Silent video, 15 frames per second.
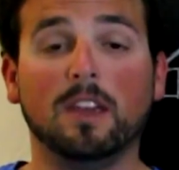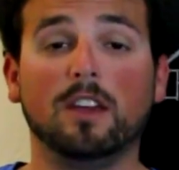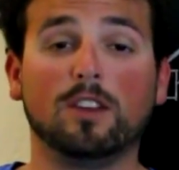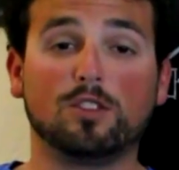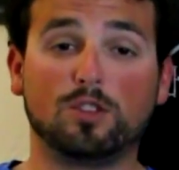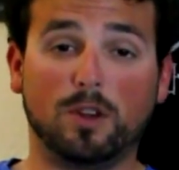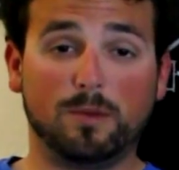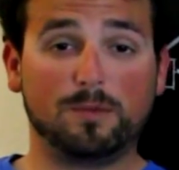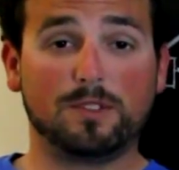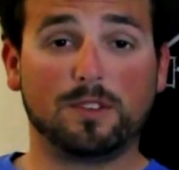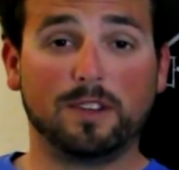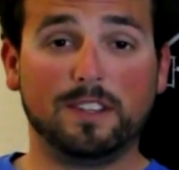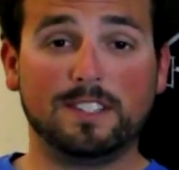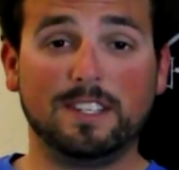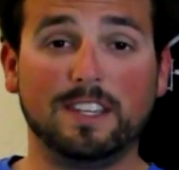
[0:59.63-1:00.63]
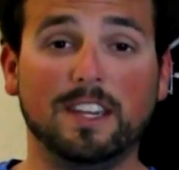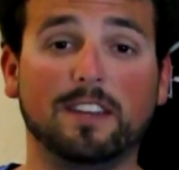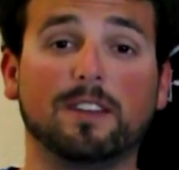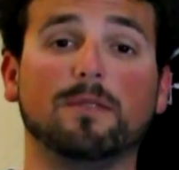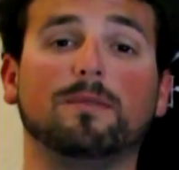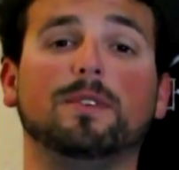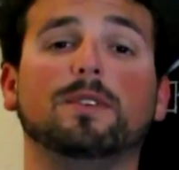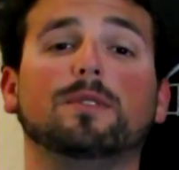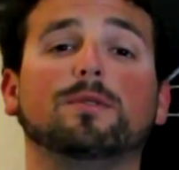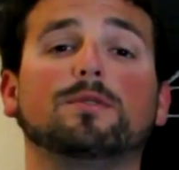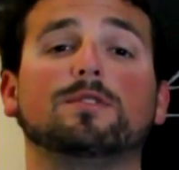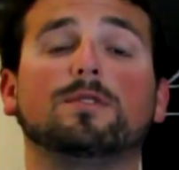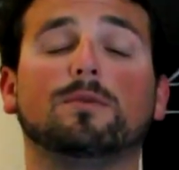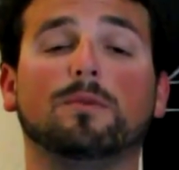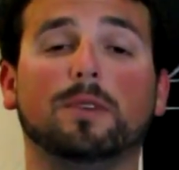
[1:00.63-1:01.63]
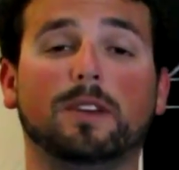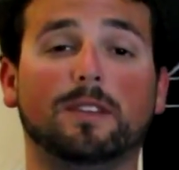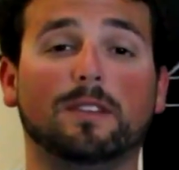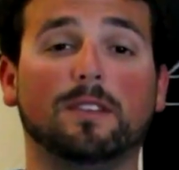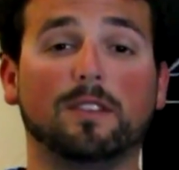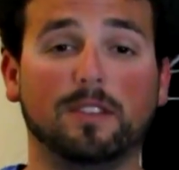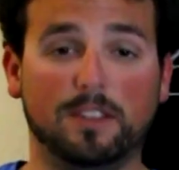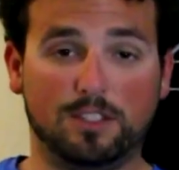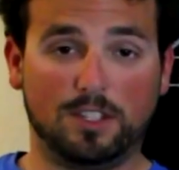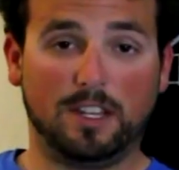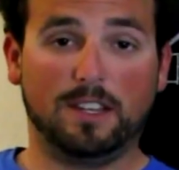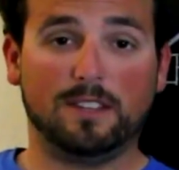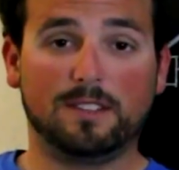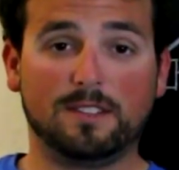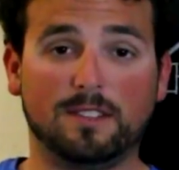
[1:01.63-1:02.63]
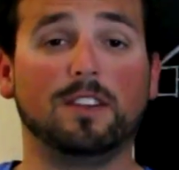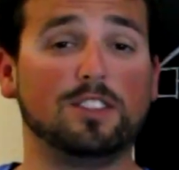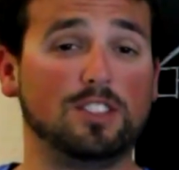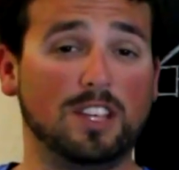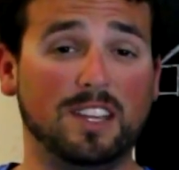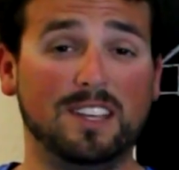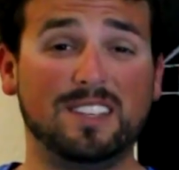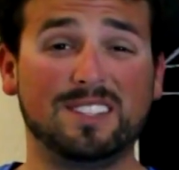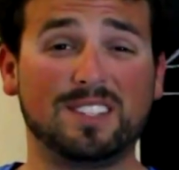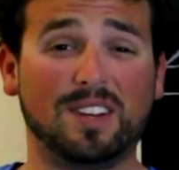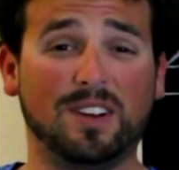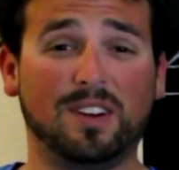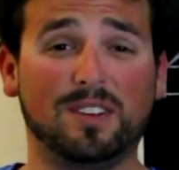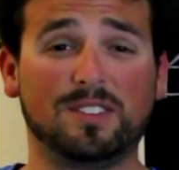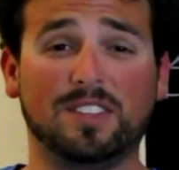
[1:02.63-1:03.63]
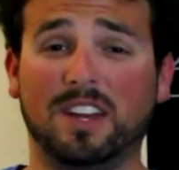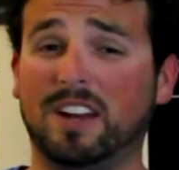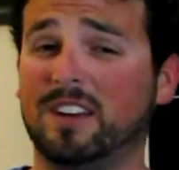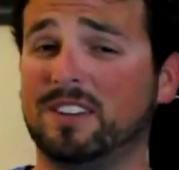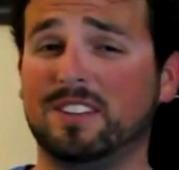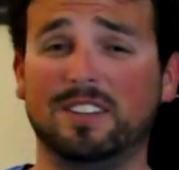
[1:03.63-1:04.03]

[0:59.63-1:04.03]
Tropes are easy to get confused with cliches. Cliches are tired